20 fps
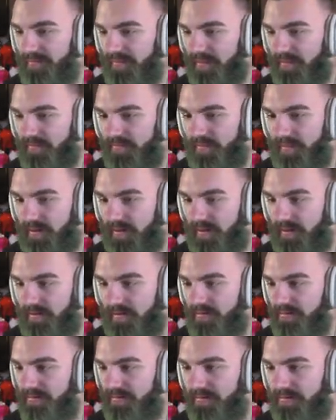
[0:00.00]

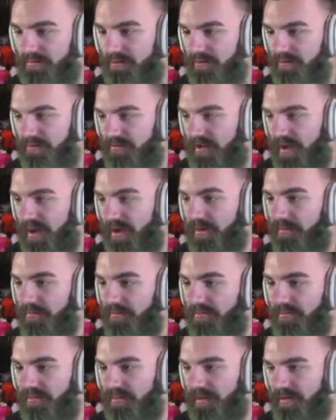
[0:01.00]
fucking just
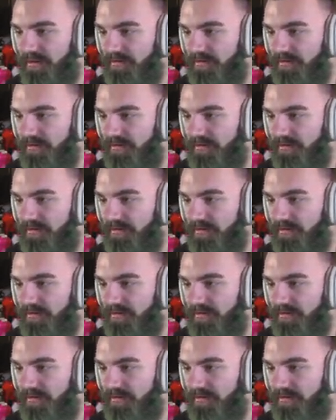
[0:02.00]
terrible. It's